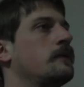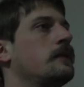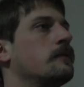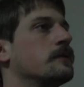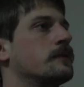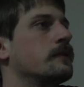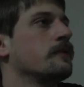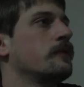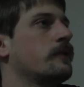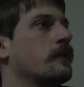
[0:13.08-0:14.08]
That was
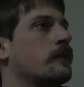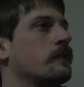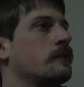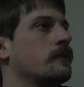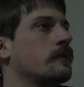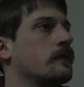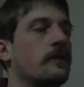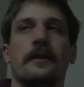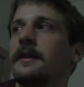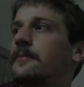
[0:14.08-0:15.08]
different.
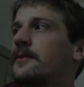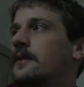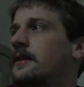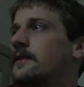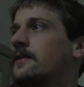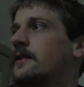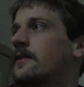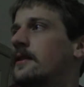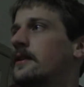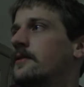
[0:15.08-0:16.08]
Good thing I'm saying this
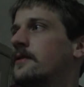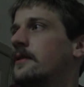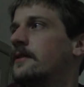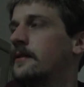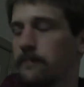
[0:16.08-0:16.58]
out loud so that's...